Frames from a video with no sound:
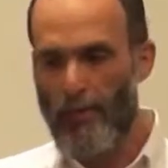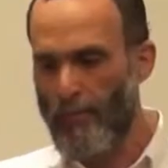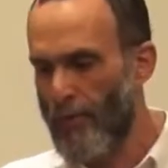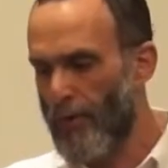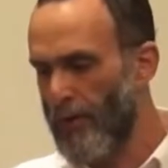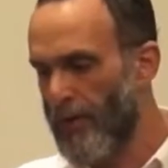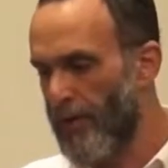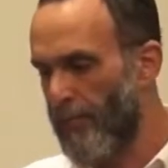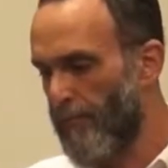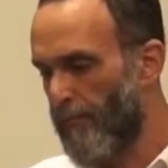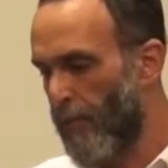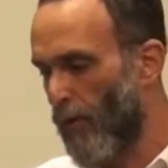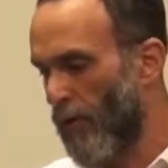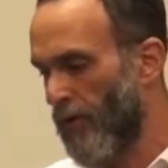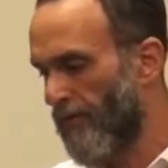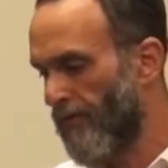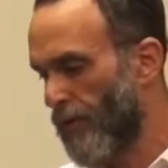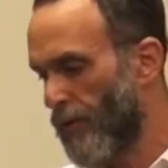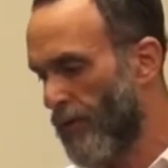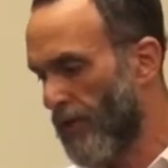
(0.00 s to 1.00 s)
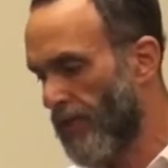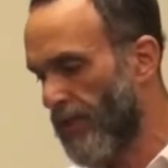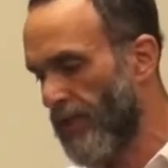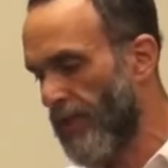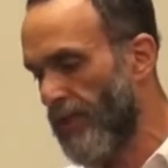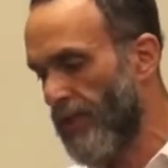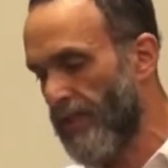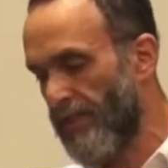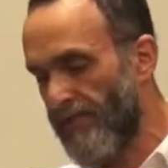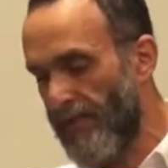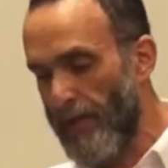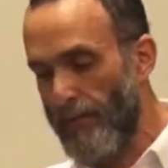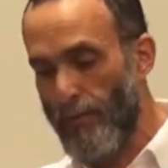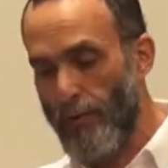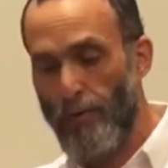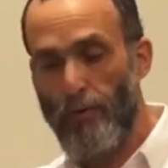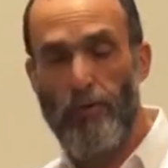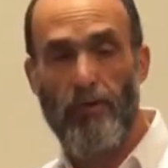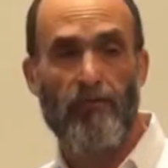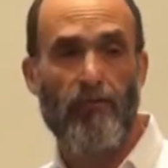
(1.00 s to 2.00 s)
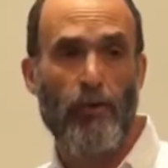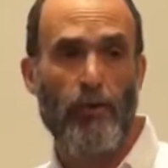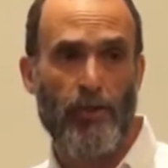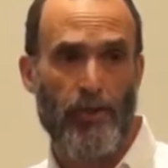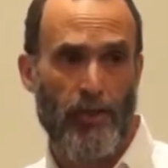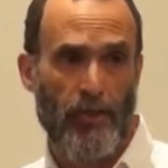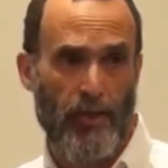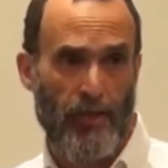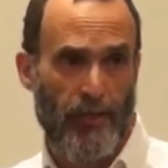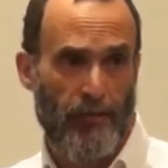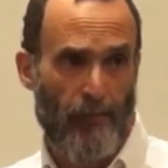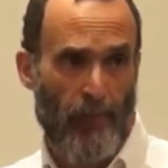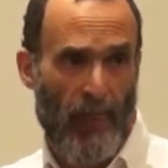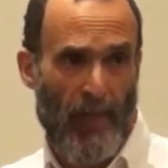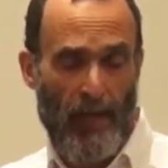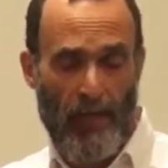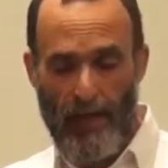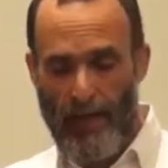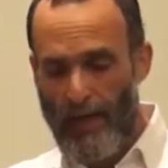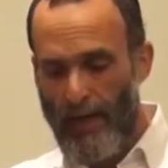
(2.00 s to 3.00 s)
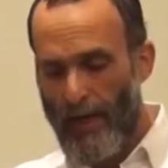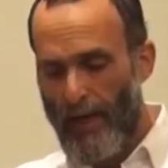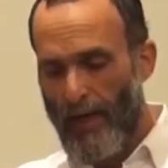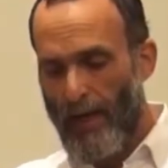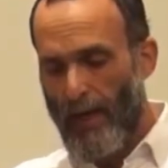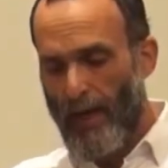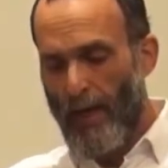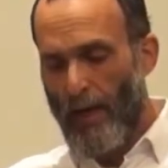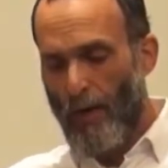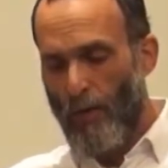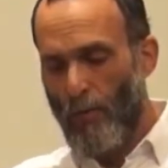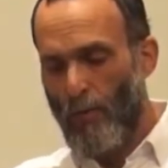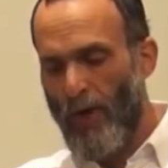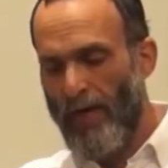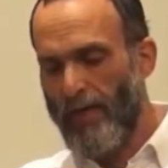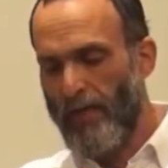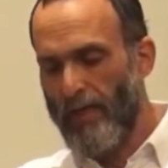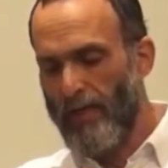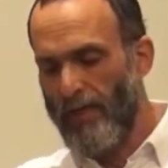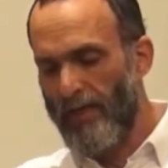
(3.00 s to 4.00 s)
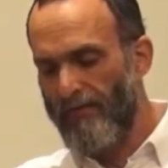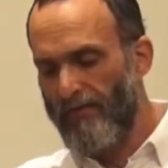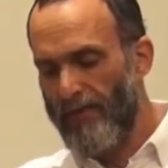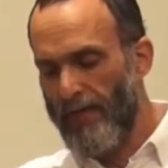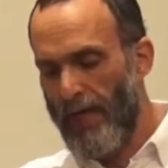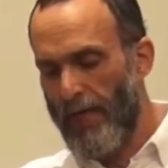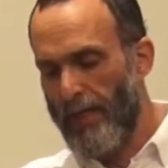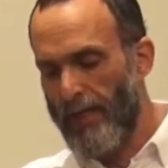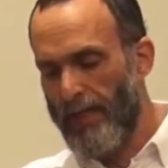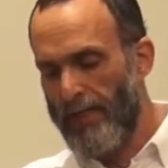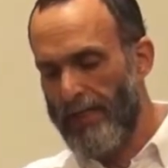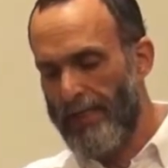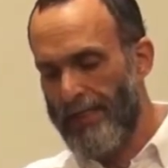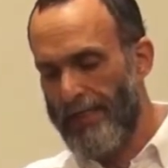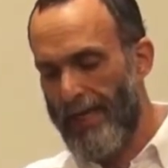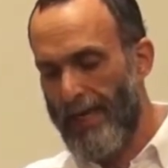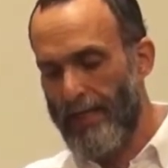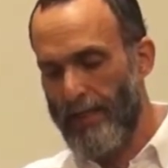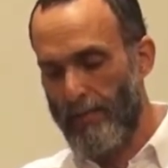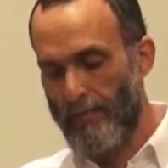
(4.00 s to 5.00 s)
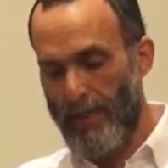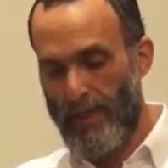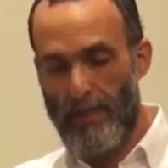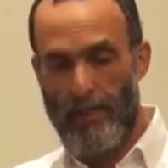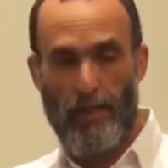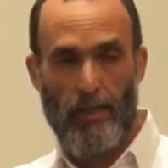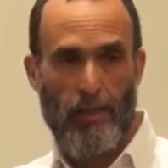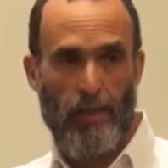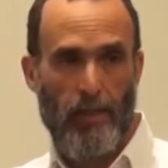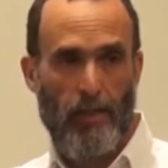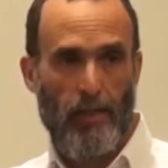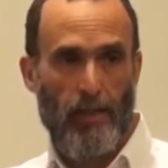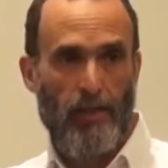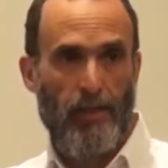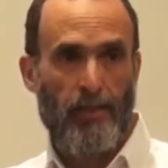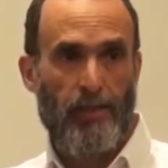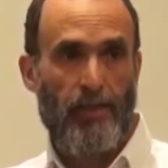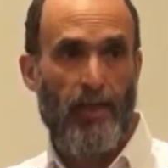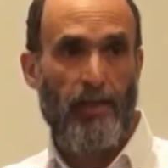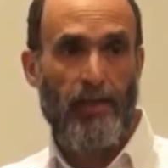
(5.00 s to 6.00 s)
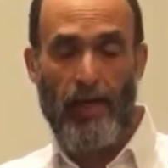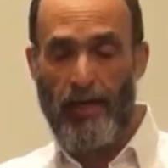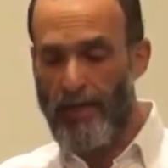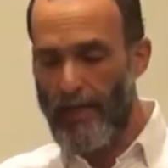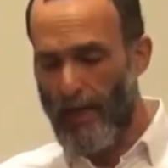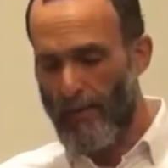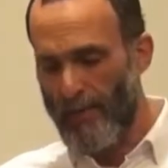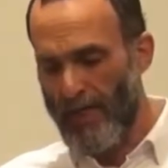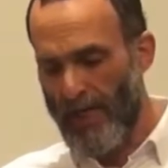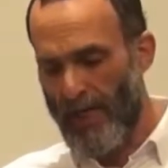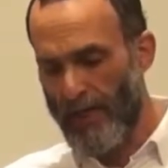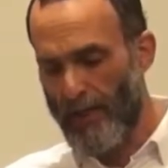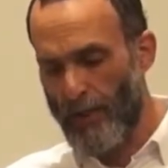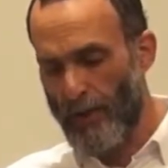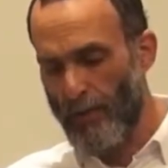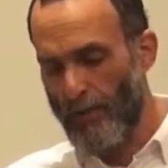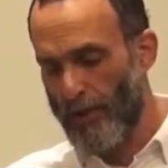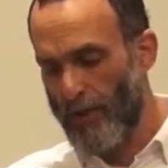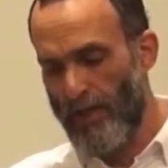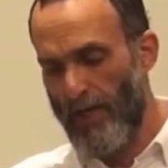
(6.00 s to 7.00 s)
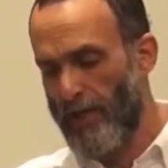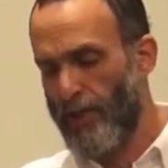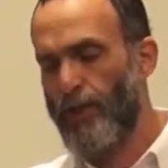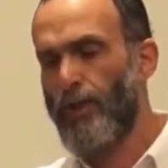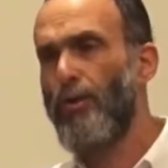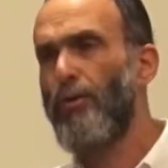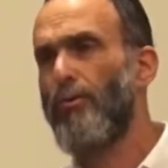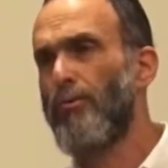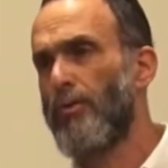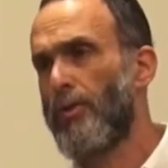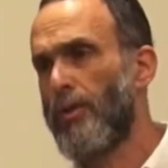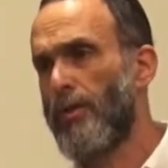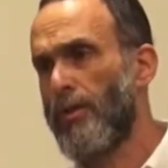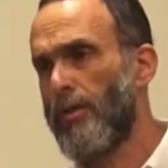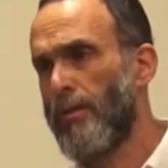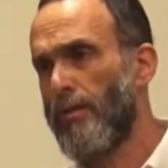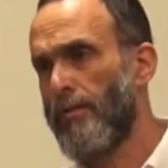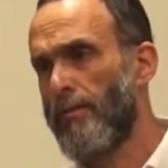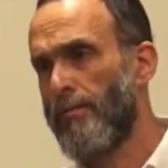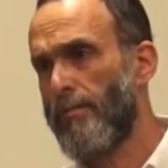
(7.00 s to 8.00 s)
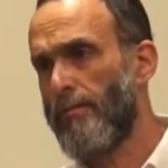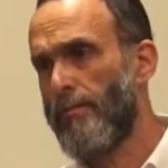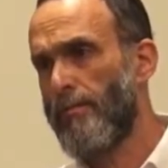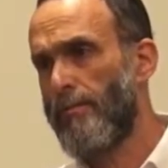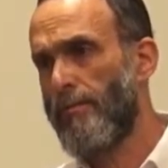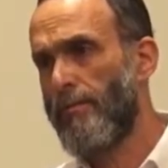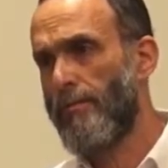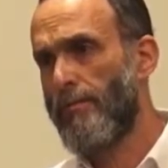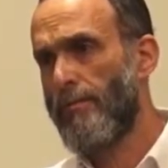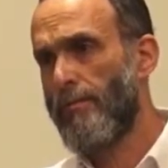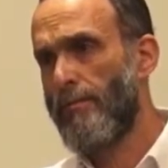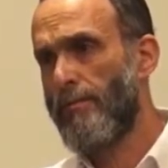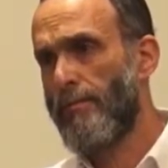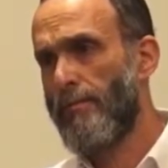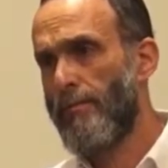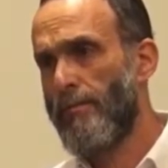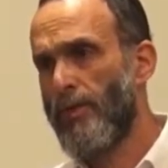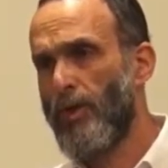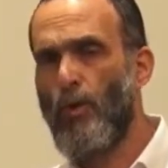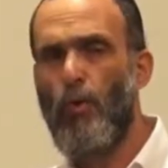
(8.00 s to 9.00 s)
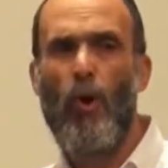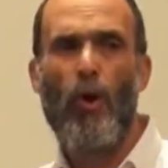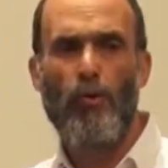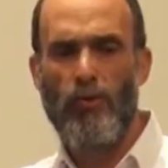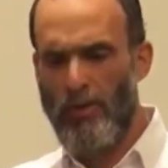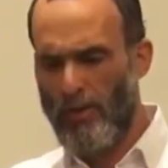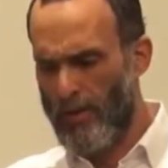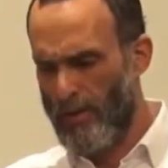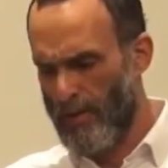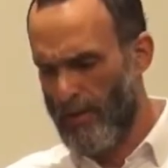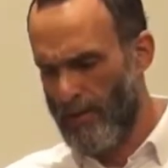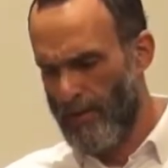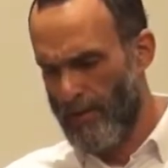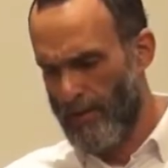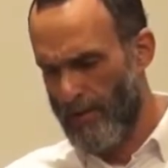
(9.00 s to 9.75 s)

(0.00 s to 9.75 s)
a member of the Board of Trustees of Hebrew University, Redcliffe Nathan Salomon, said that Yemenite Jews are not Jews. Quote,